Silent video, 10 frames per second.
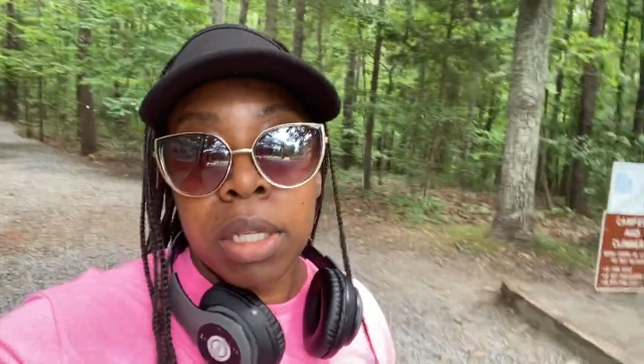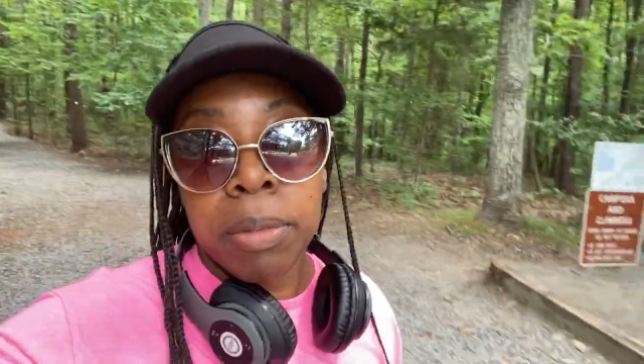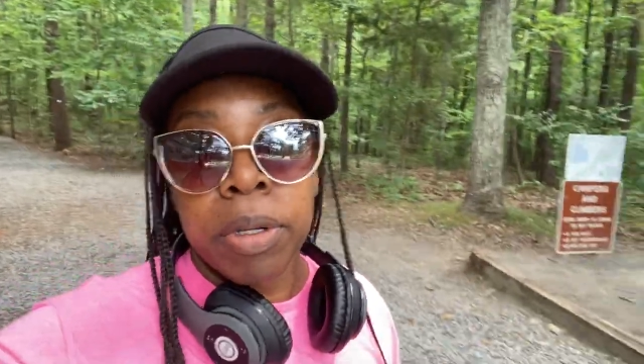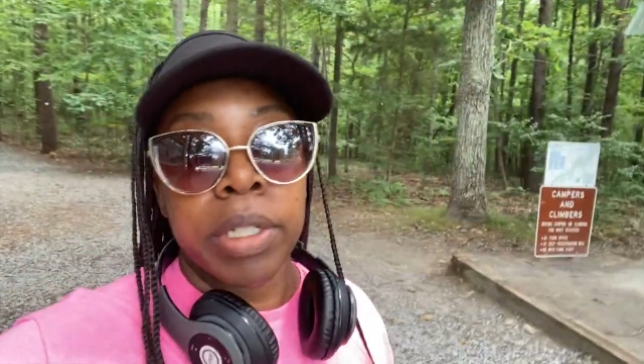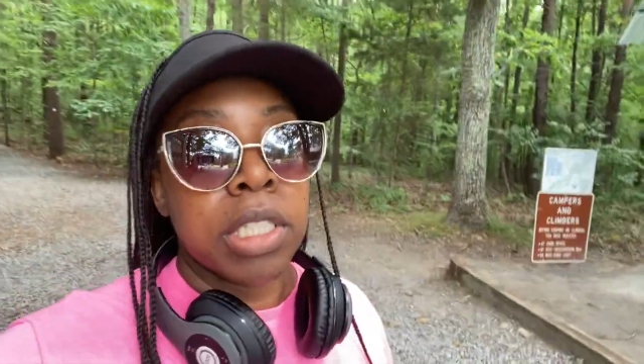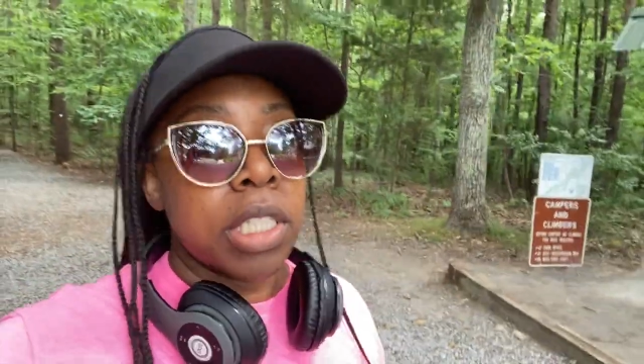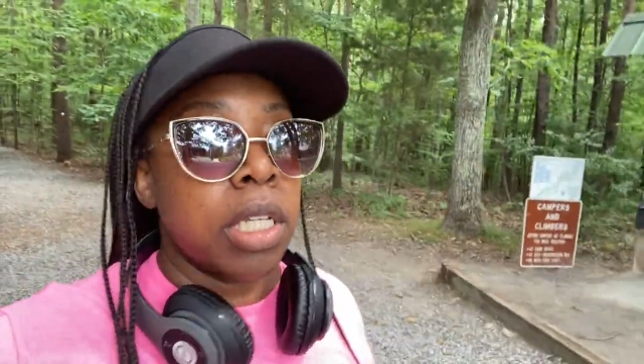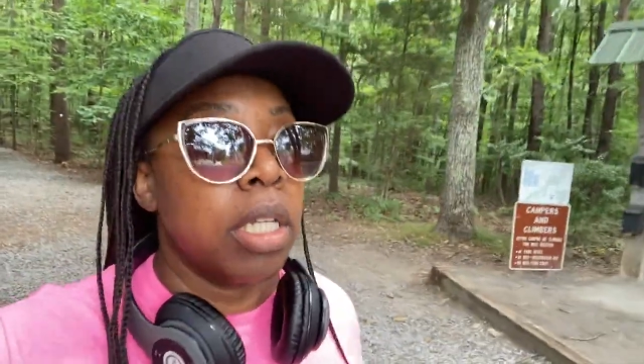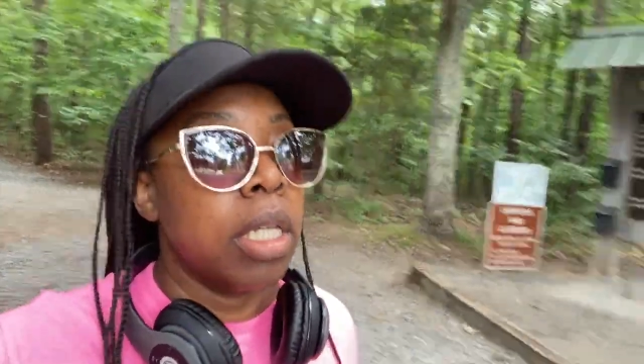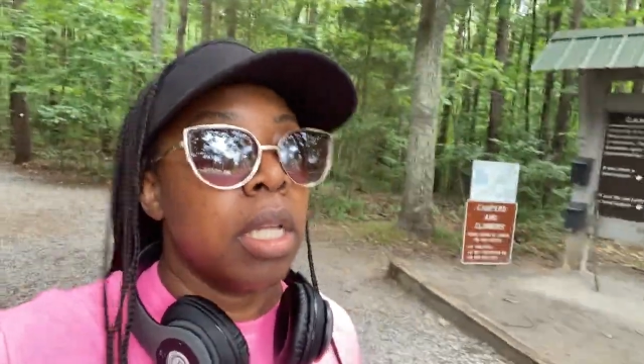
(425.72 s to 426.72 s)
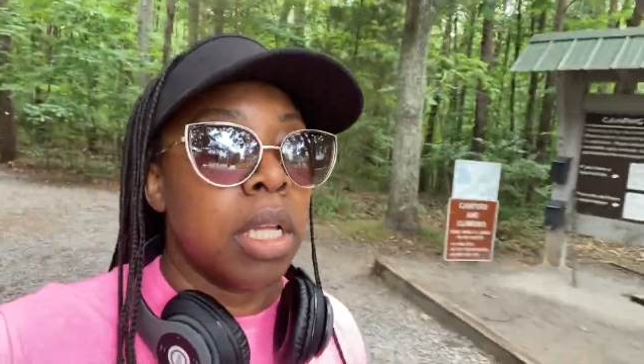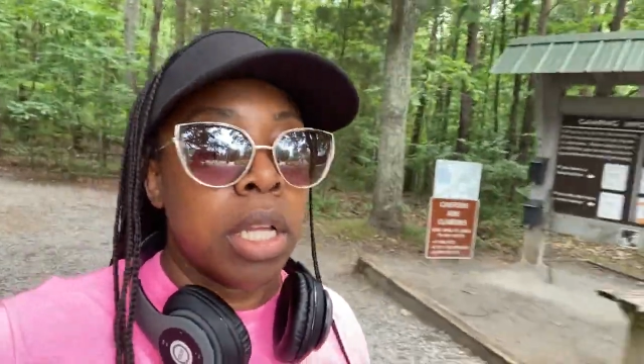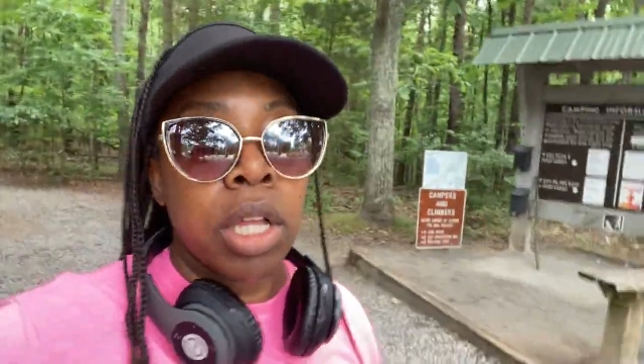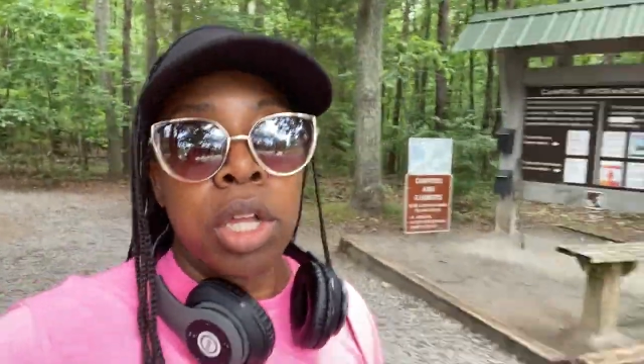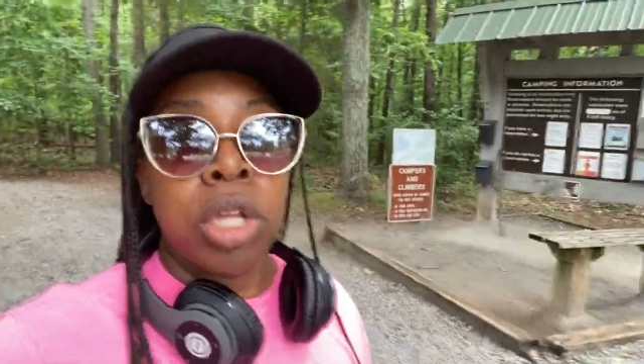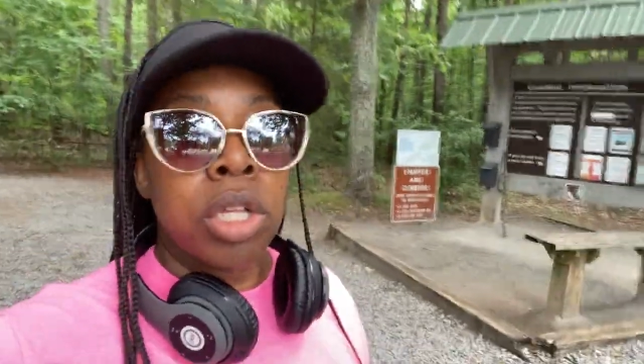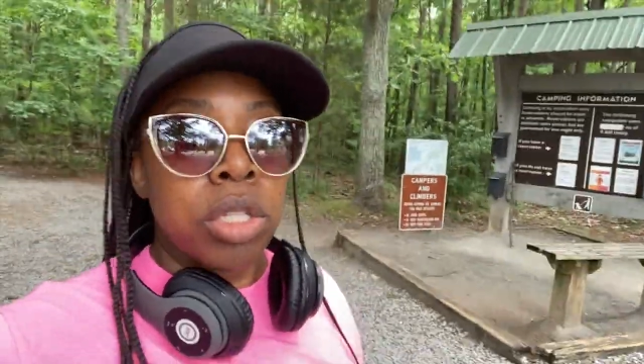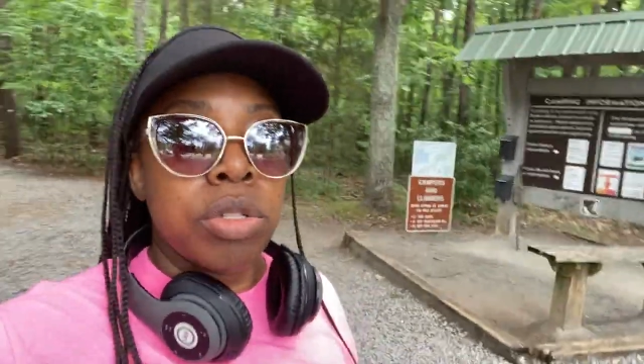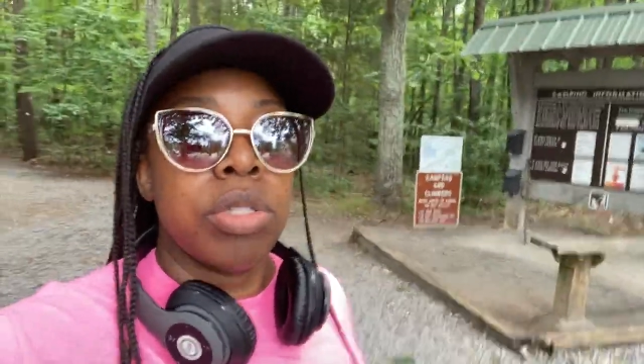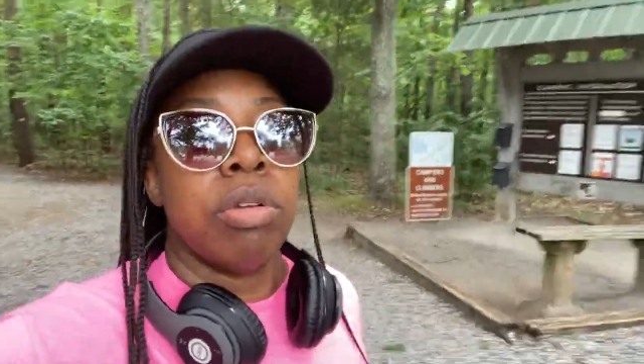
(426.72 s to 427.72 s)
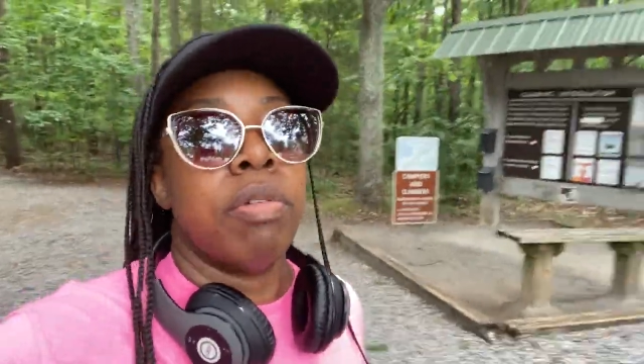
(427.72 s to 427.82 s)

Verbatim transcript: i'm going to use the